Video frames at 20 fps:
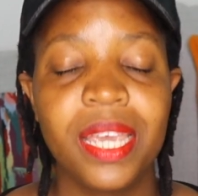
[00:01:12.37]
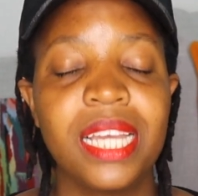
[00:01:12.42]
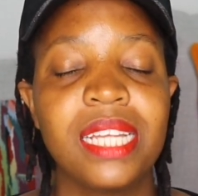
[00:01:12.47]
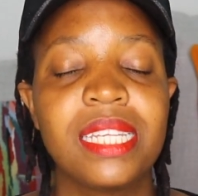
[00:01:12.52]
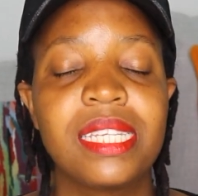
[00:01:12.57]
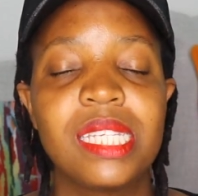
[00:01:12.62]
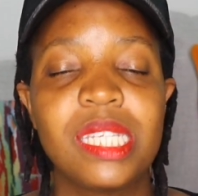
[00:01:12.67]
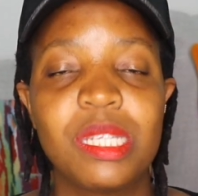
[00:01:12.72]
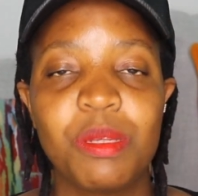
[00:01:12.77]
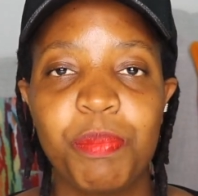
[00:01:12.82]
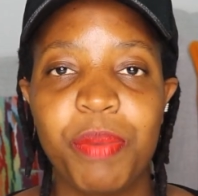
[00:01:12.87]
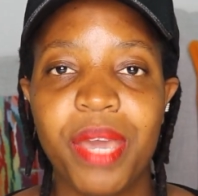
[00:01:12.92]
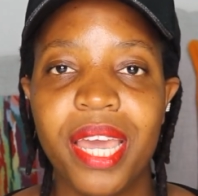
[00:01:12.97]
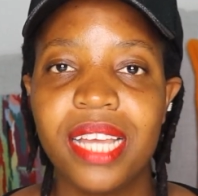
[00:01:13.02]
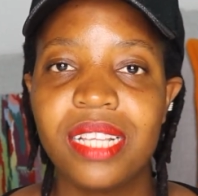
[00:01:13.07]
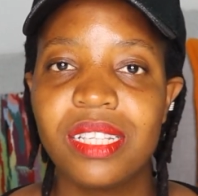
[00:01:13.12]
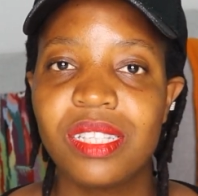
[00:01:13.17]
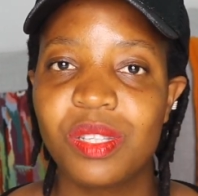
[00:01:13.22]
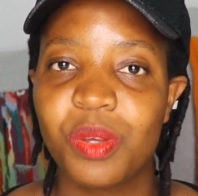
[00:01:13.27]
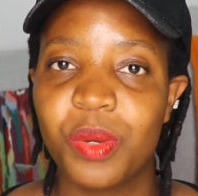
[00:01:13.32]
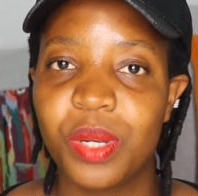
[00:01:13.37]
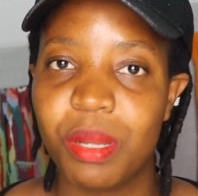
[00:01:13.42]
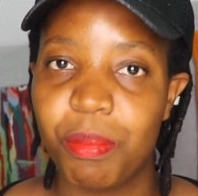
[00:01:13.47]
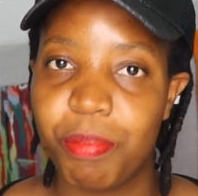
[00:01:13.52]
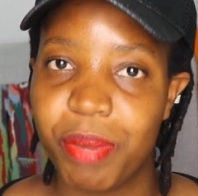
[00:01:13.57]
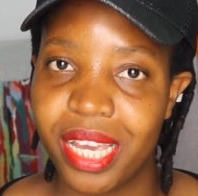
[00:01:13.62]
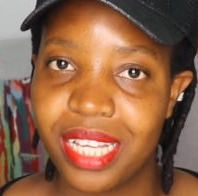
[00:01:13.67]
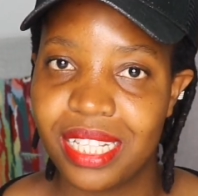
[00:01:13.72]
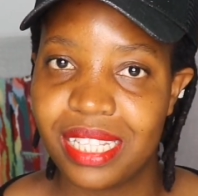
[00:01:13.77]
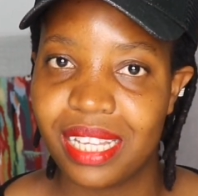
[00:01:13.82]
It depends on
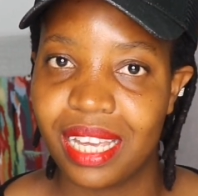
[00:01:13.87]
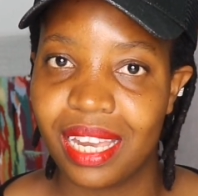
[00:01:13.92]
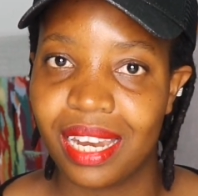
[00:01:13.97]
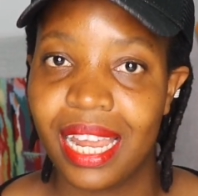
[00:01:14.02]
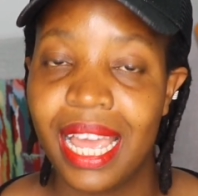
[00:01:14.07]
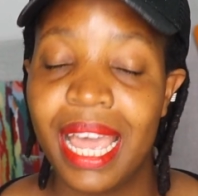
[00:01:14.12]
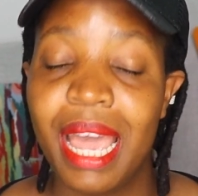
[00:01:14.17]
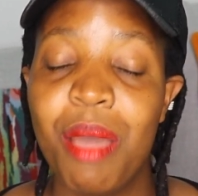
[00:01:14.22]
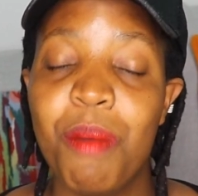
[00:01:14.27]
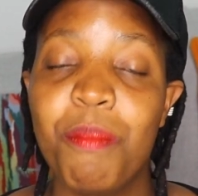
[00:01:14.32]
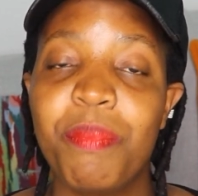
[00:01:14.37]
a person.